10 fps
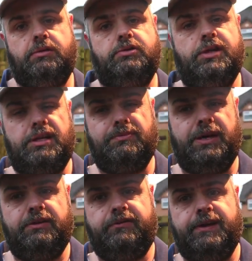So that's
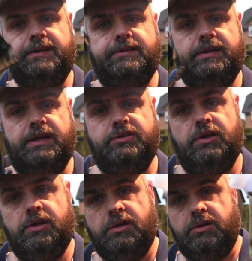my advice, is
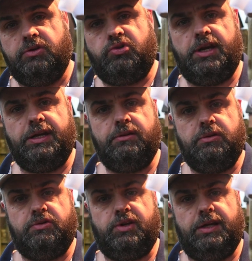train.
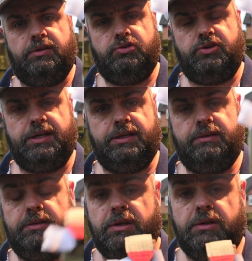
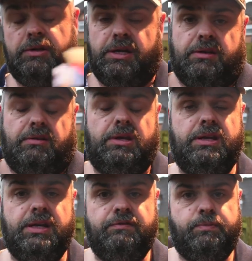You
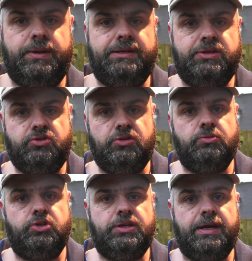can never practice too
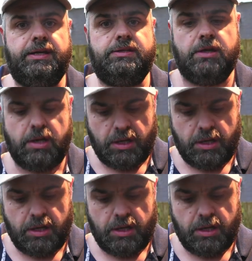much, guys.